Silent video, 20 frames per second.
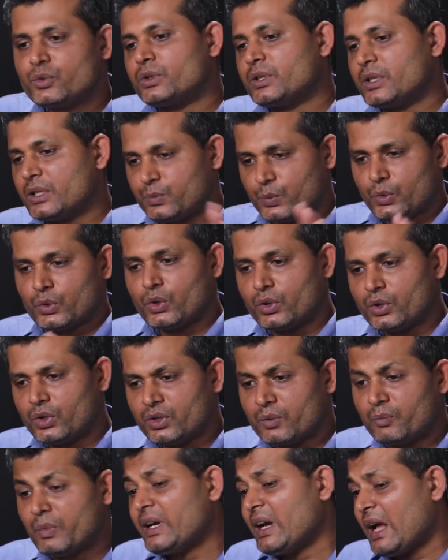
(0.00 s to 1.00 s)
with respect to
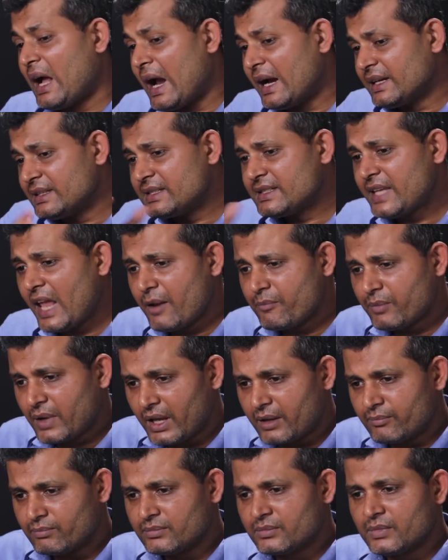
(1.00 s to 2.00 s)
undernutrition. But at the same
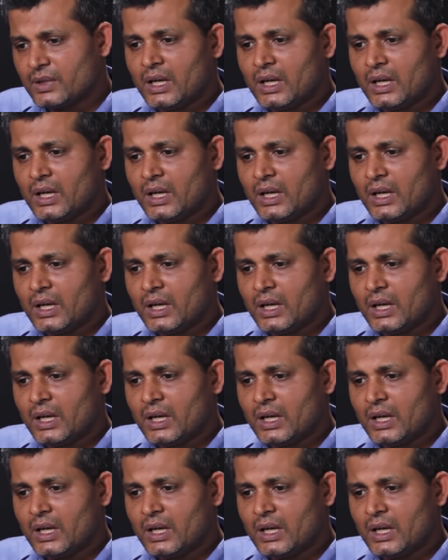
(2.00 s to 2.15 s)
time,